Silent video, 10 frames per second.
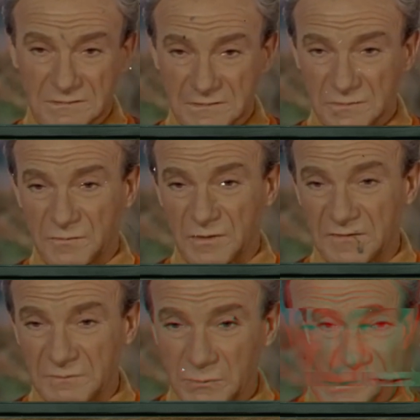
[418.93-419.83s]
Forgive me,
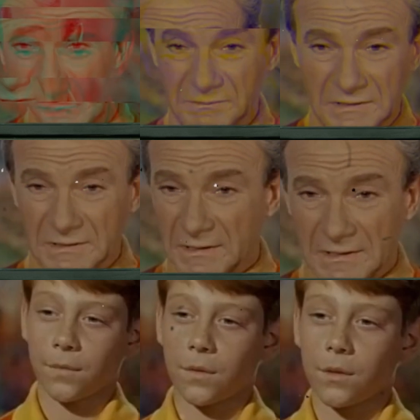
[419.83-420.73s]
William.
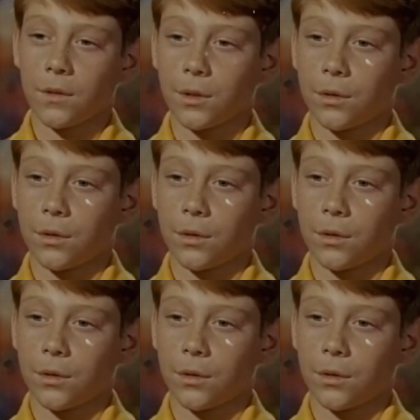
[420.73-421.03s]
I'm not fit